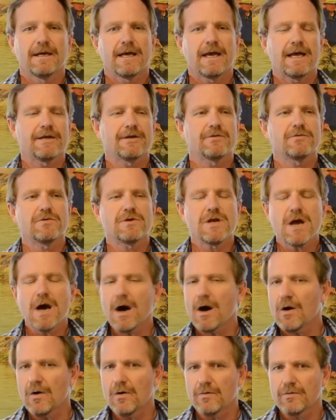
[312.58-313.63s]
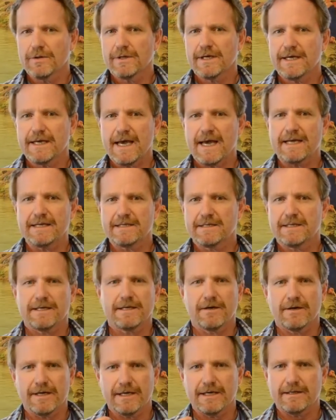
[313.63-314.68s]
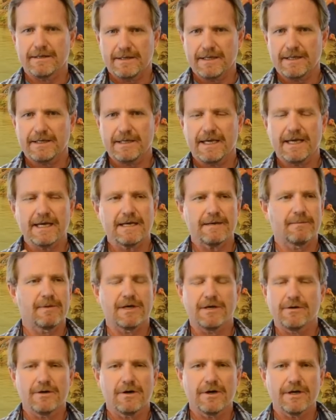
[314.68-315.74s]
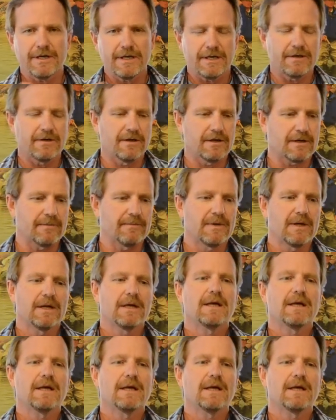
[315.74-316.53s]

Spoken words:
And you know he ate, you know, he hit it, but you know he didn't hook him.